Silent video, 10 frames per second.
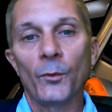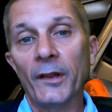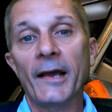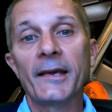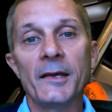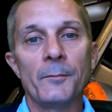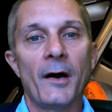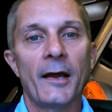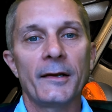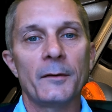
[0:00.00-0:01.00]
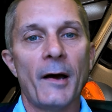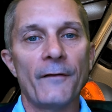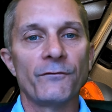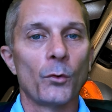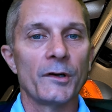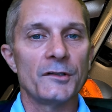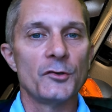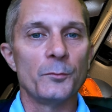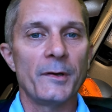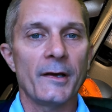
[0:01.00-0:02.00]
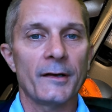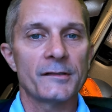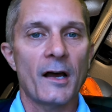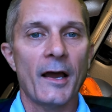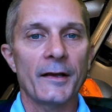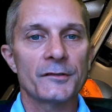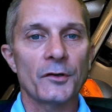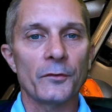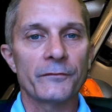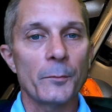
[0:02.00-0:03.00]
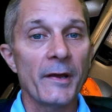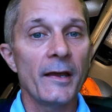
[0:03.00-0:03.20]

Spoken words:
Well, I keep mine at about 42 psi. So for